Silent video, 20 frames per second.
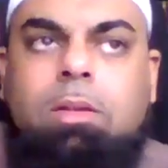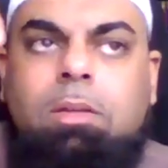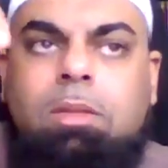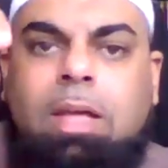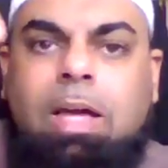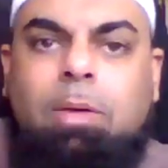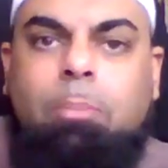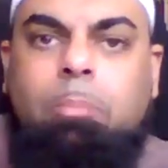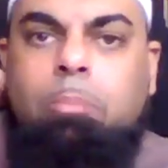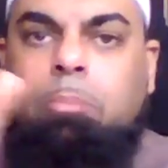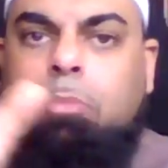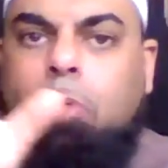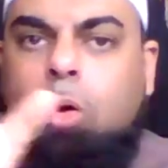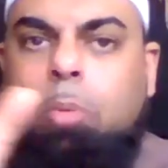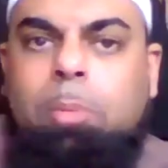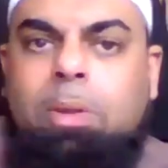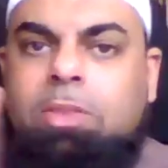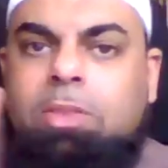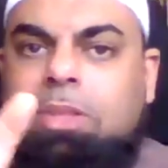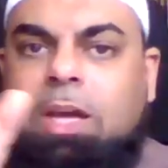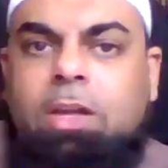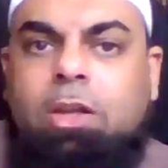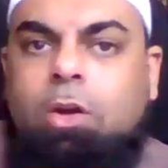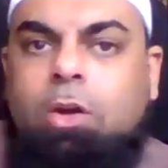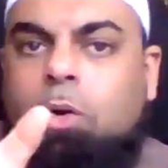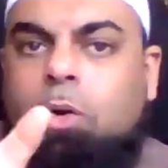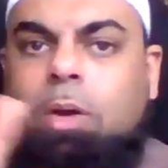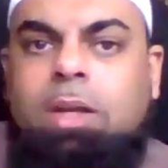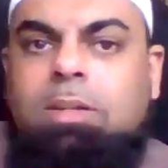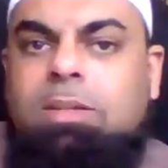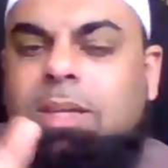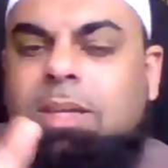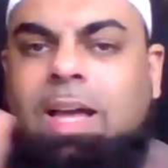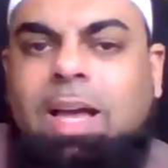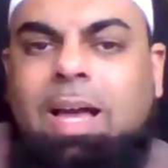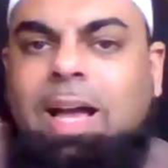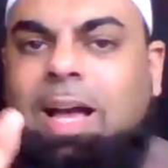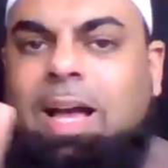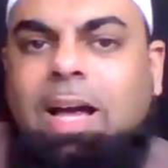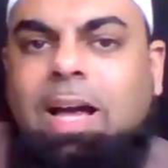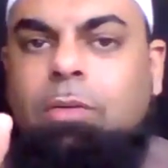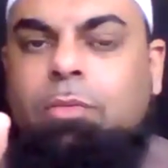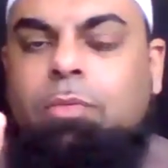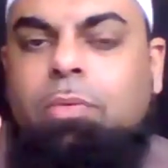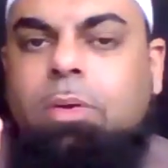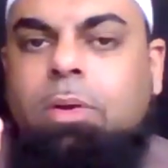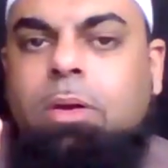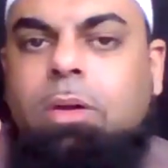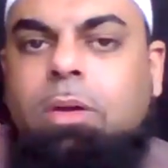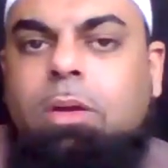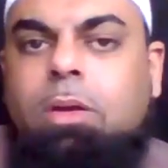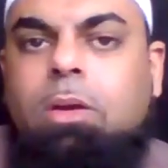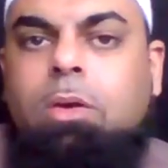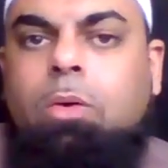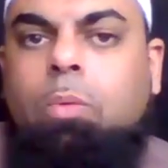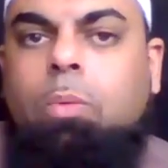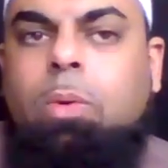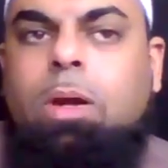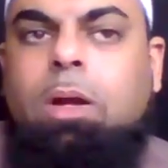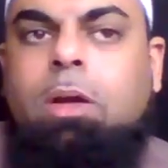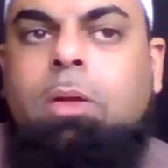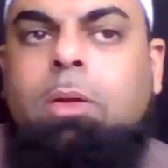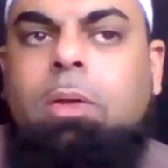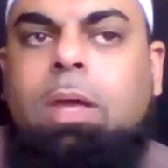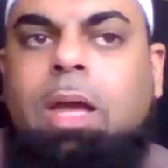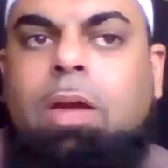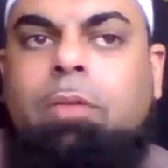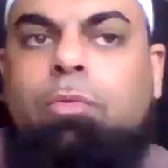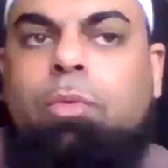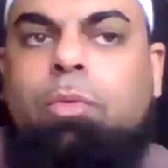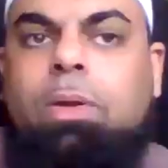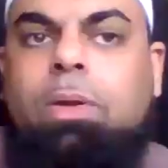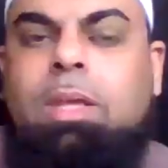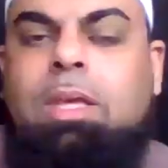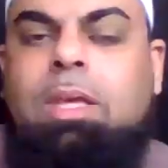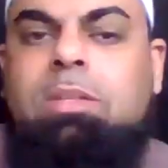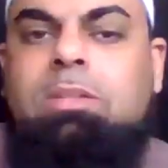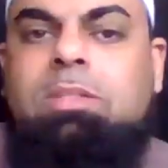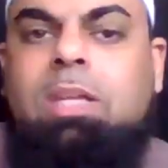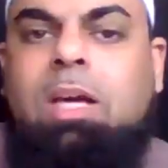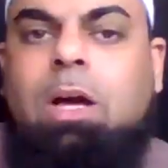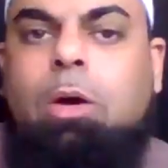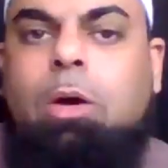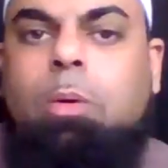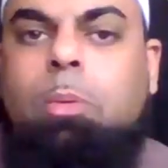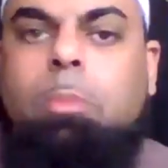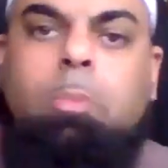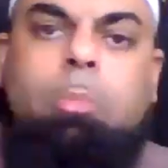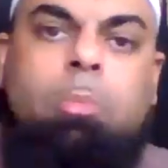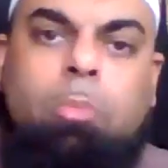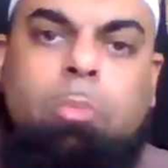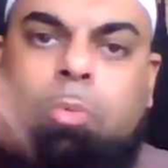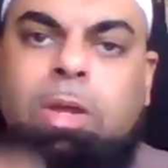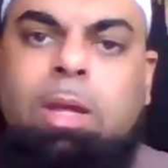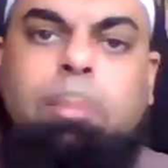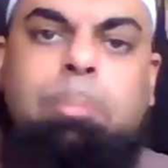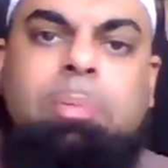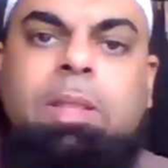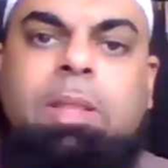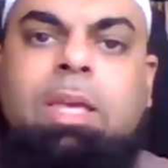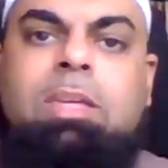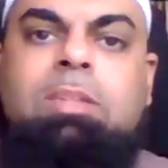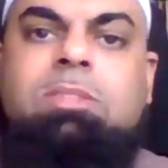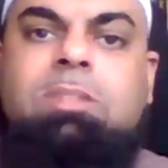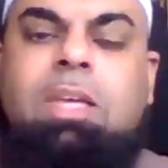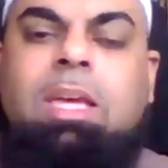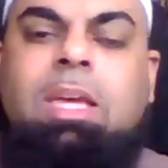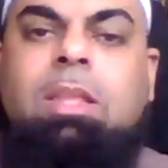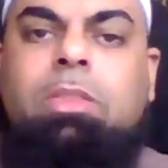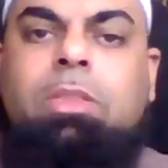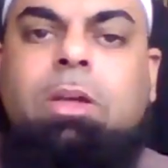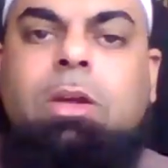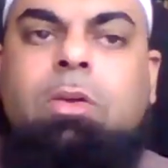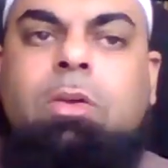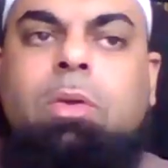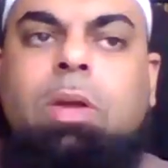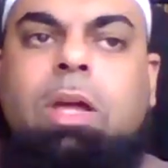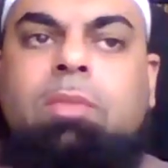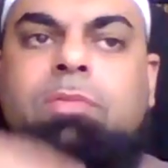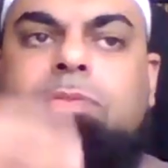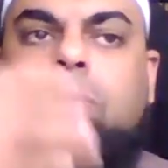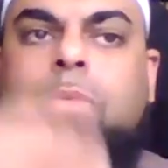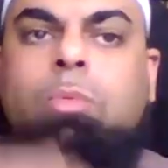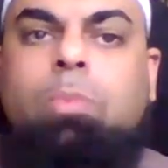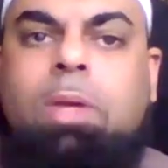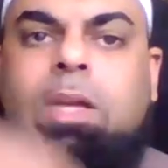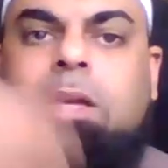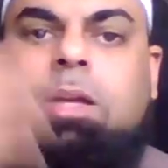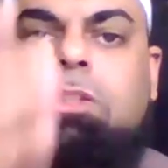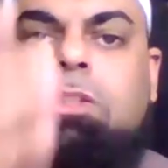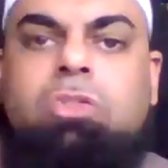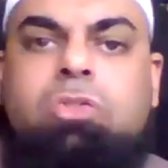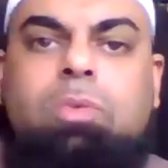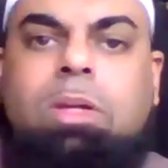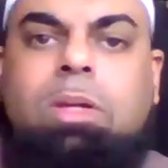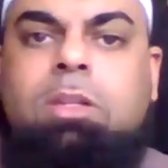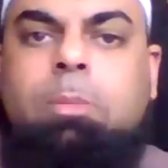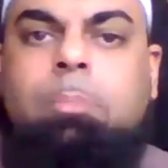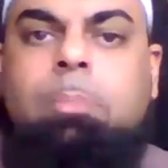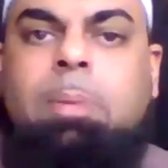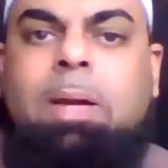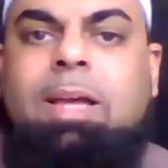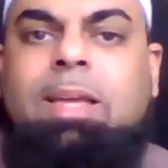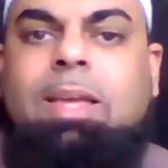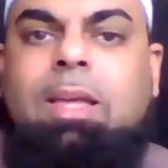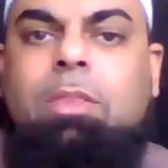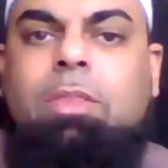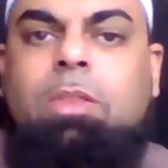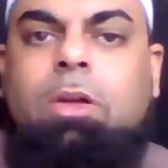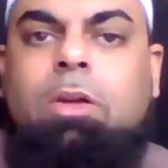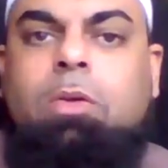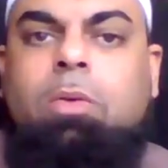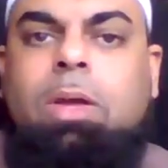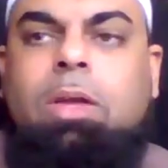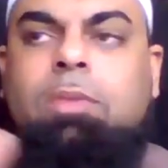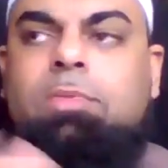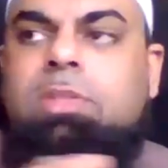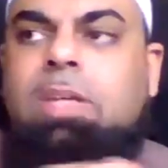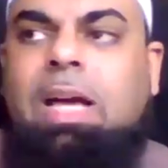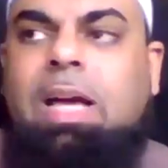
that moment that you're going to have where everyone is now replaced in their graves or reconstructed back in their graves